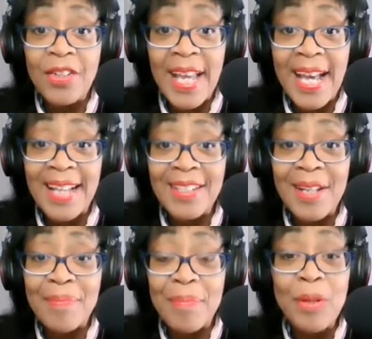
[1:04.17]
your cat,
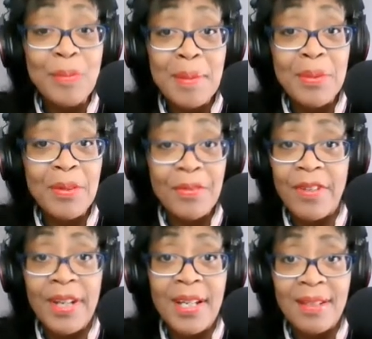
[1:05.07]
and most people are
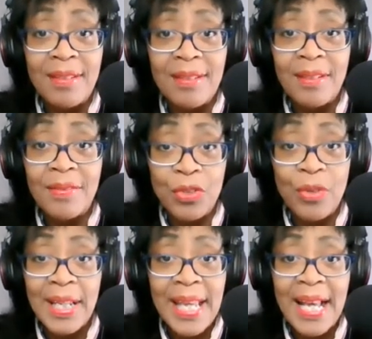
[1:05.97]
afraid of
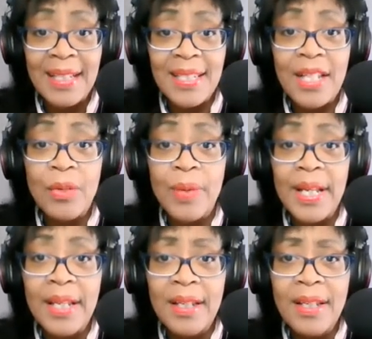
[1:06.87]
stray cats
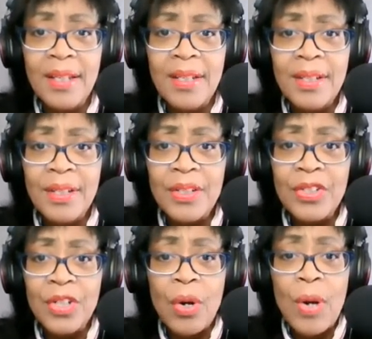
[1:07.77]
anyway,
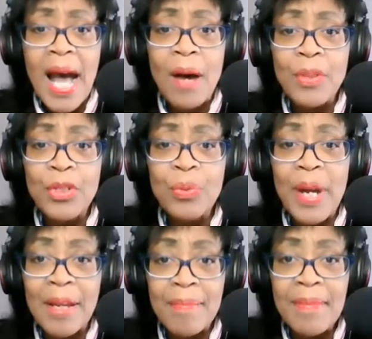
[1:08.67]
so how would you
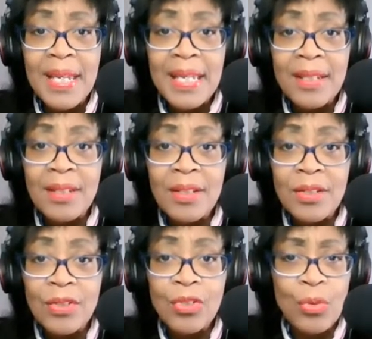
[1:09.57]

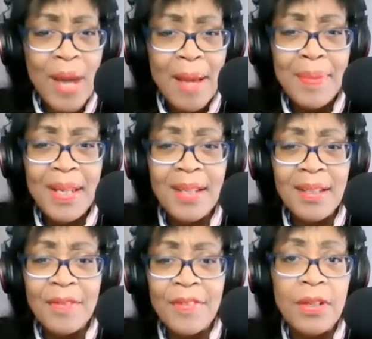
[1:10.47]
recommend
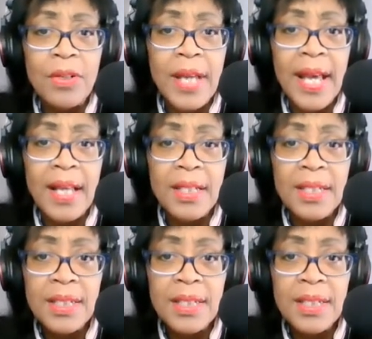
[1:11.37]
trapping a feral cat?